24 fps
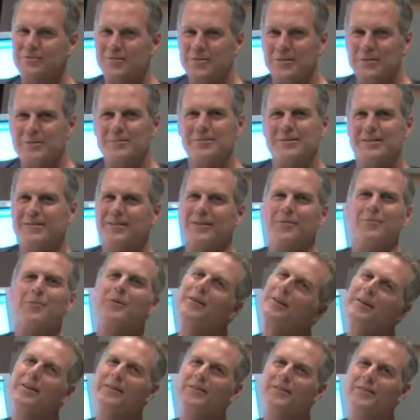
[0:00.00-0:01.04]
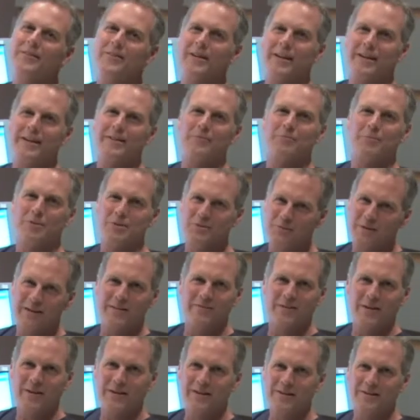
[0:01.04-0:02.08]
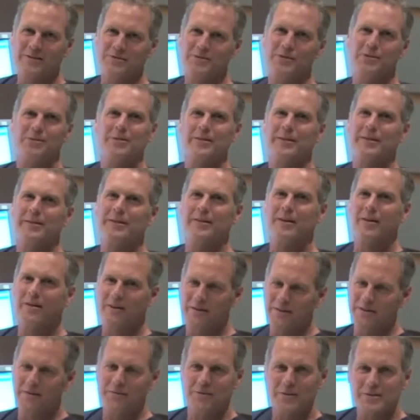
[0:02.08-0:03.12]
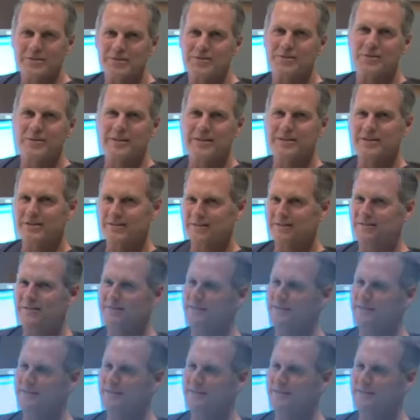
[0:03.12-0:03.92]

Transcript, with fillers: Phillips, and I work here at BluWave Audio doing audio restoration